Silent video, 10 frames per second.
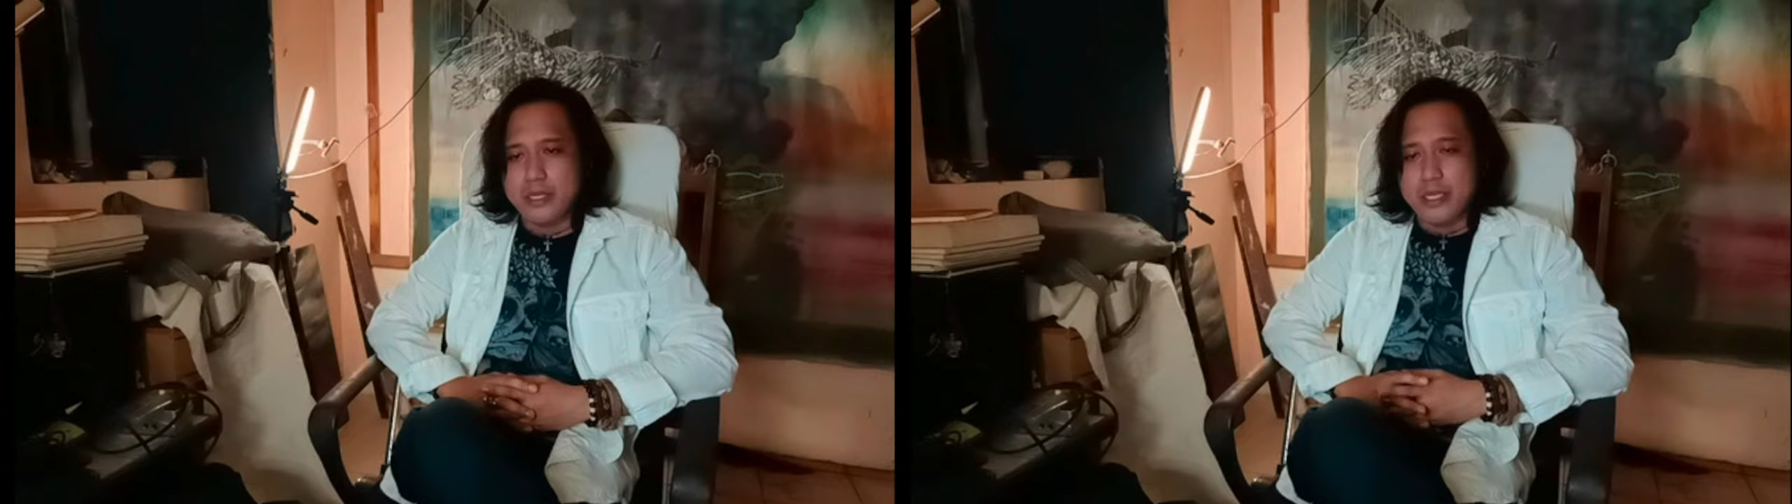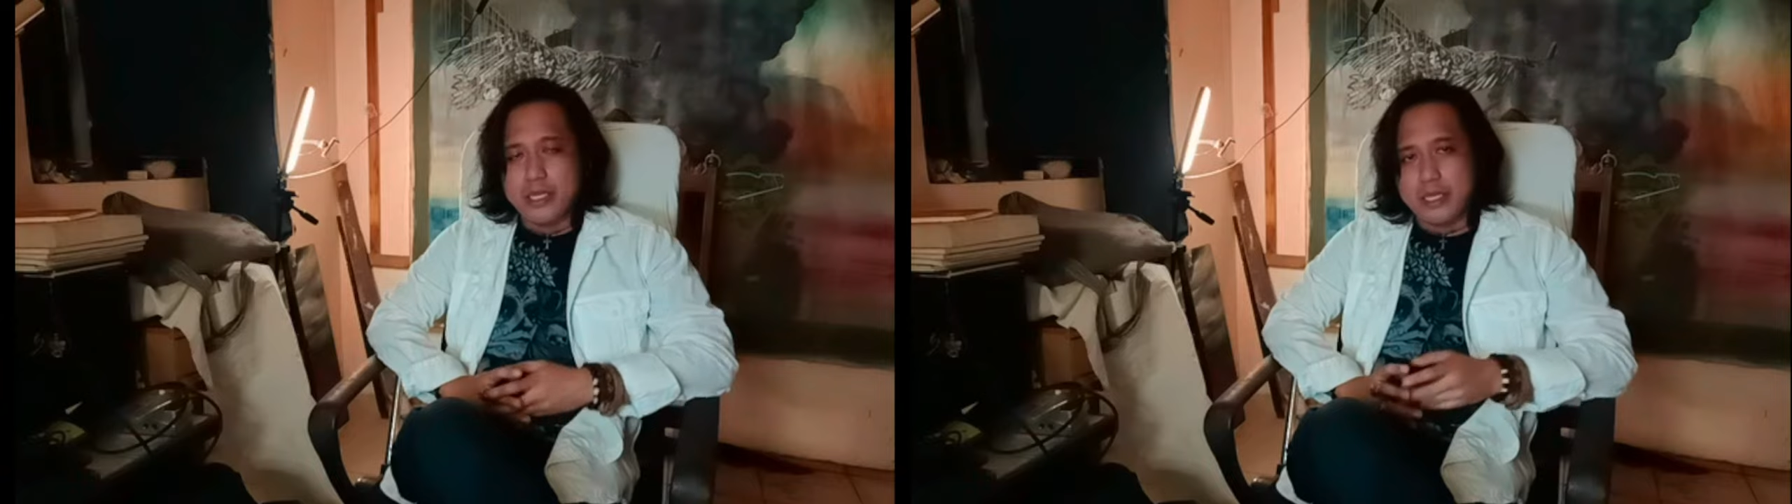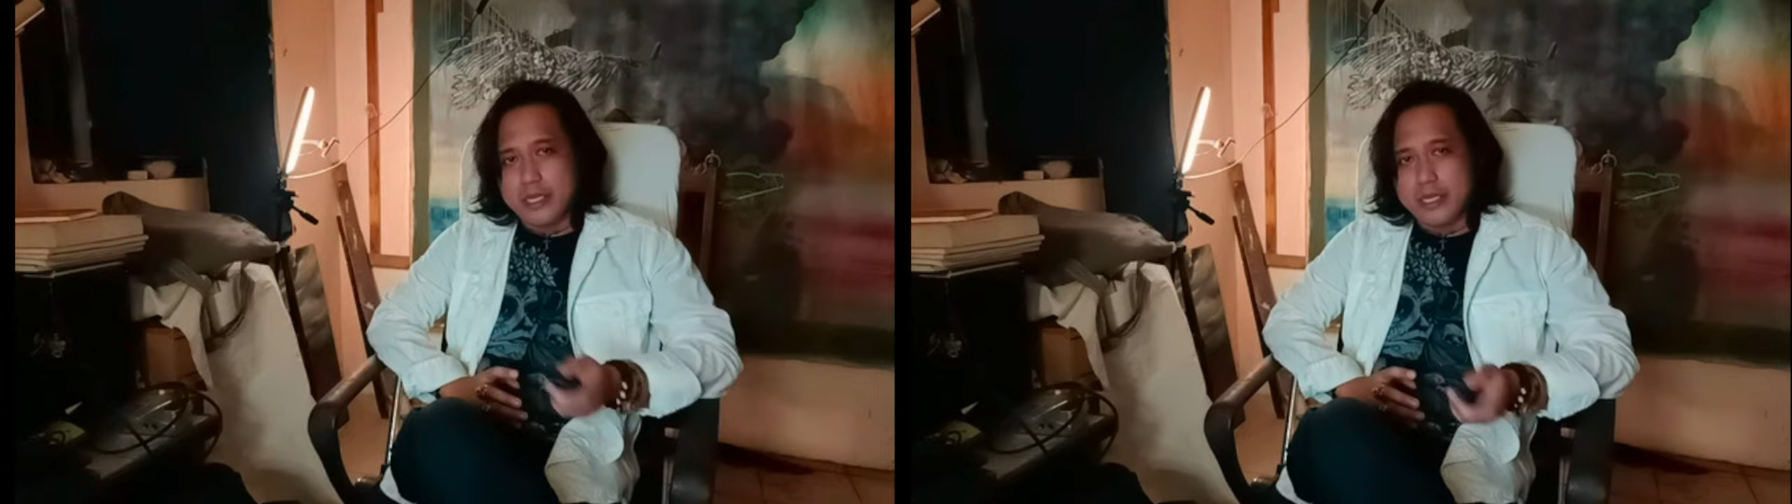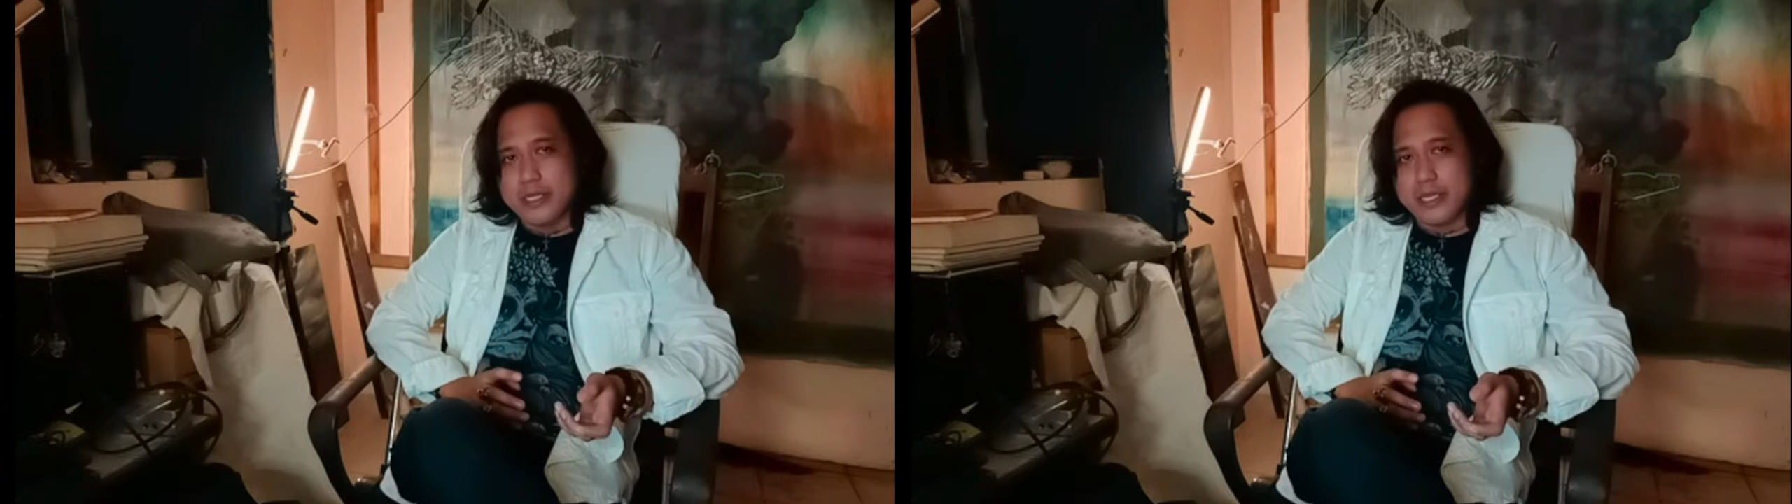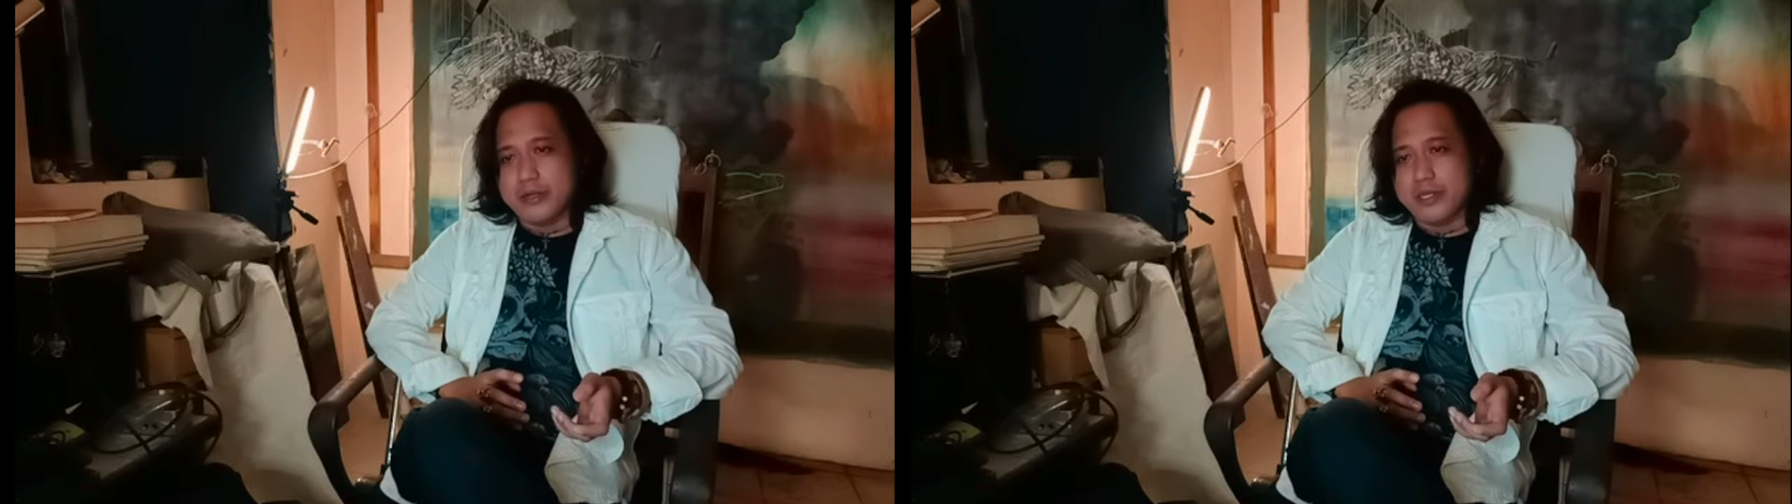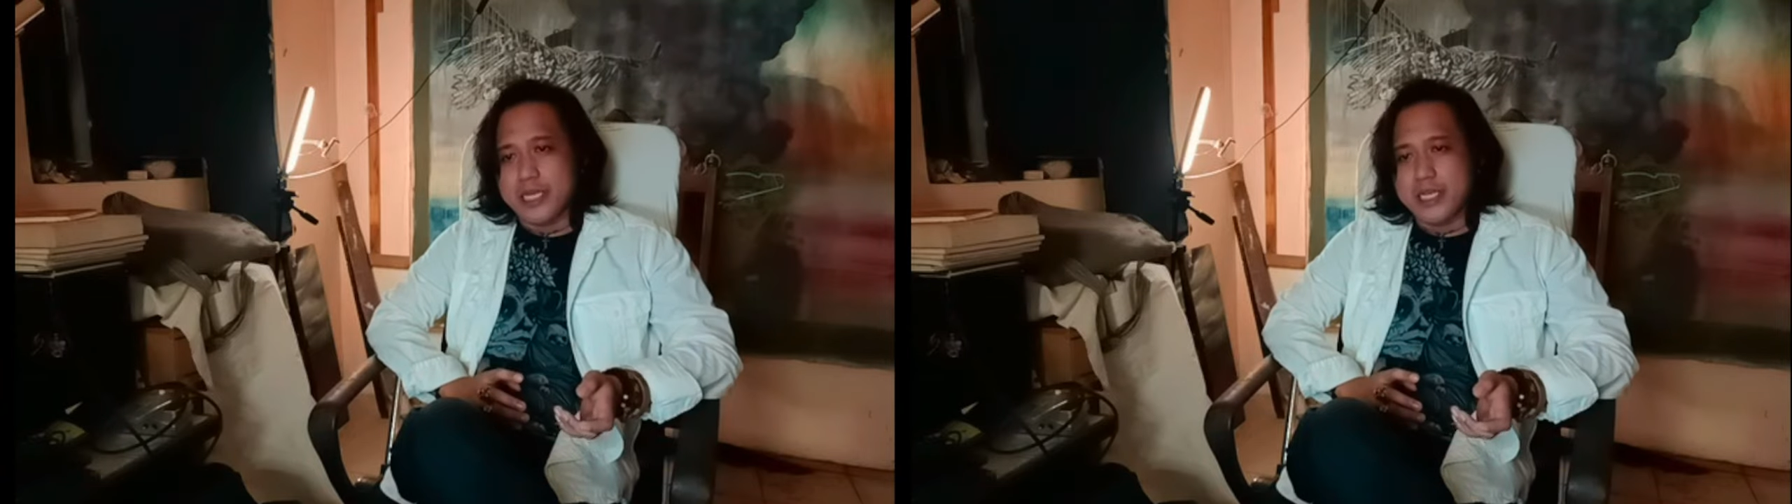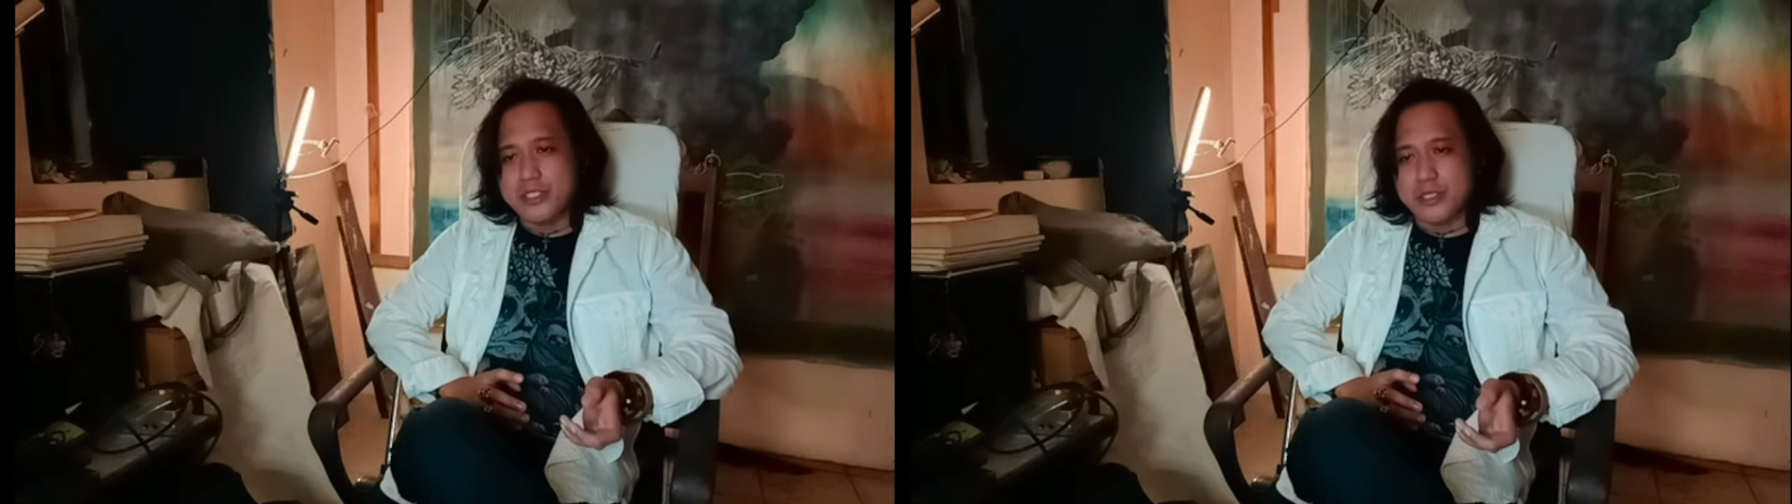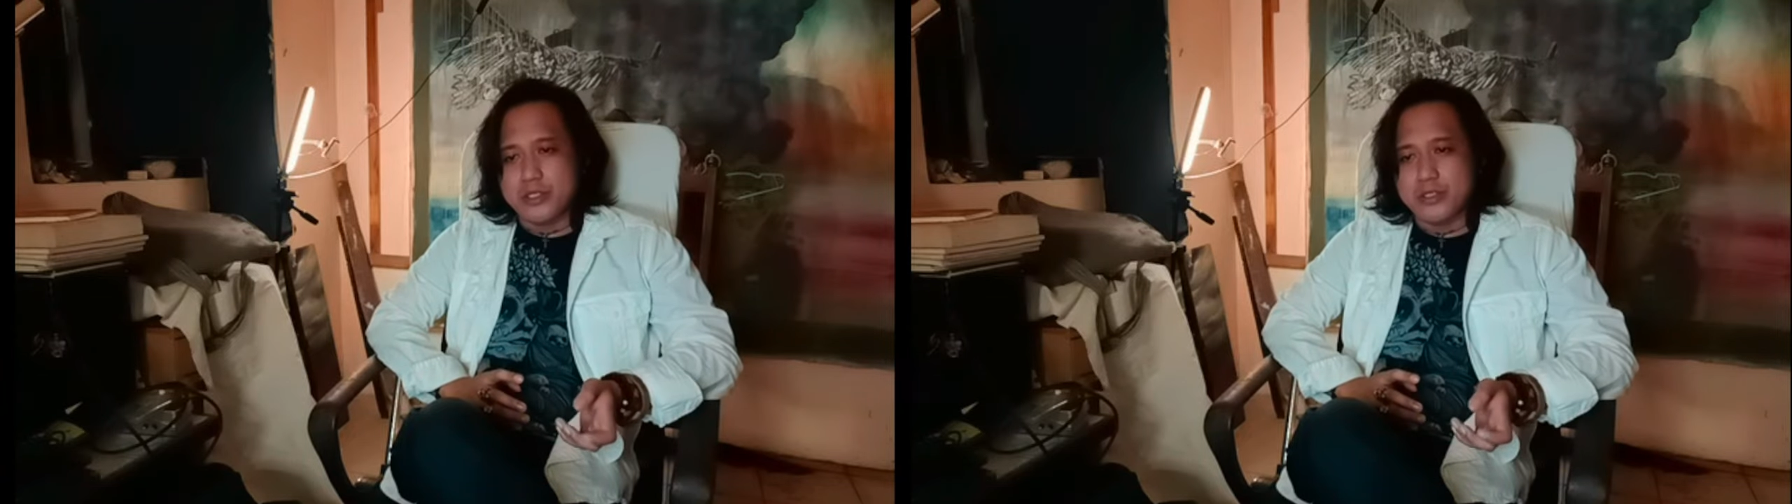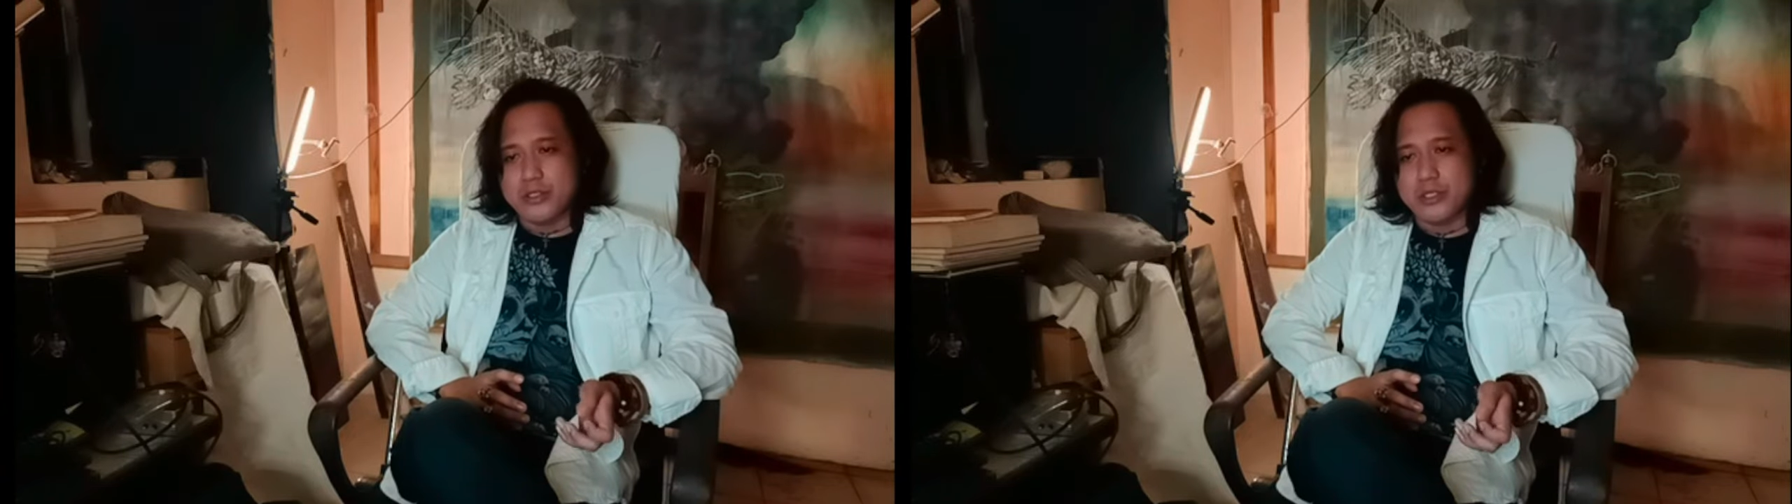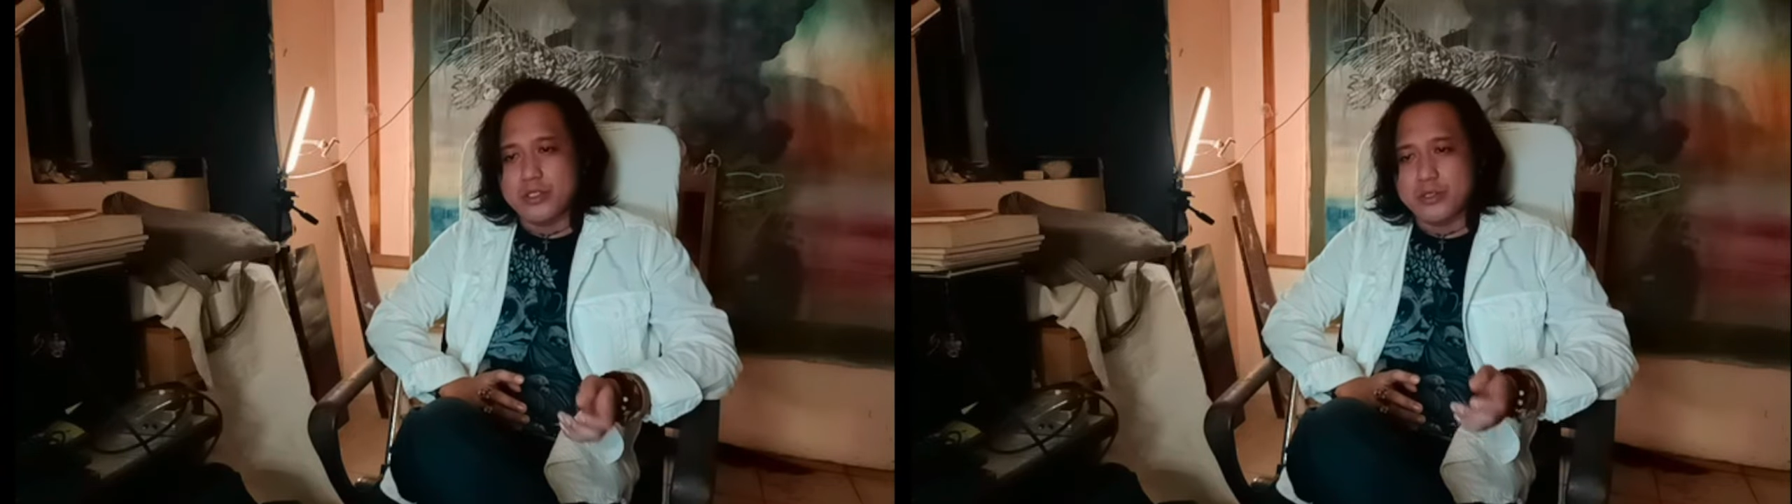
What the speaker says: in a relation